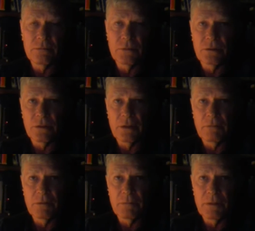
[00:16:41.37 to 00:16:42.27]
which are
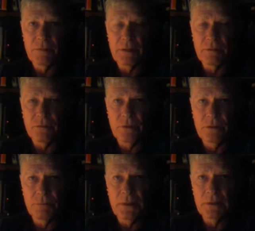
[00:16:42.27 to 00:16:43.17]
not one of my favorite
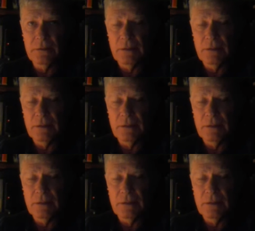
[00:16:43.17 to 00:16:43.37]
fruits, but